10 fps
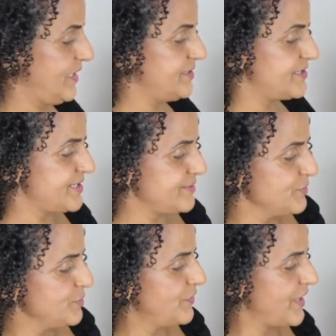and
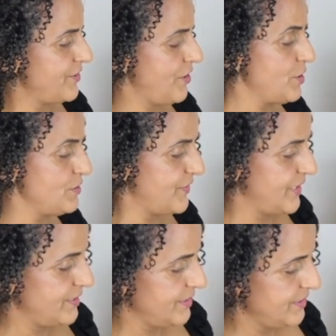smooth that
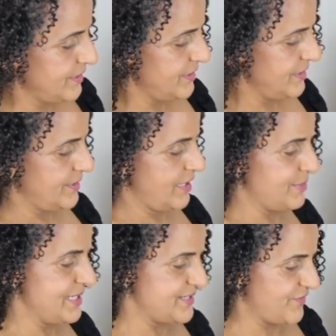over
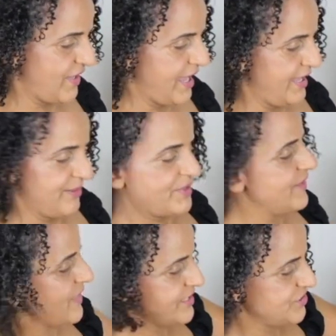that piece of hair,
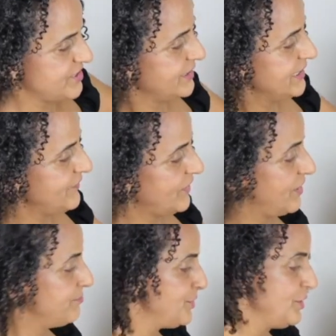and then just leave it
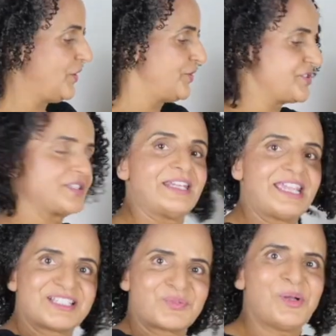and move on to the
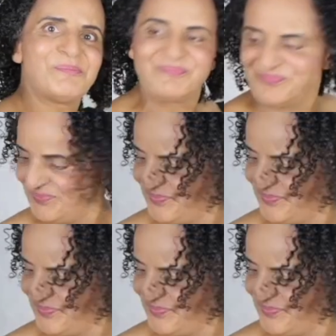next one.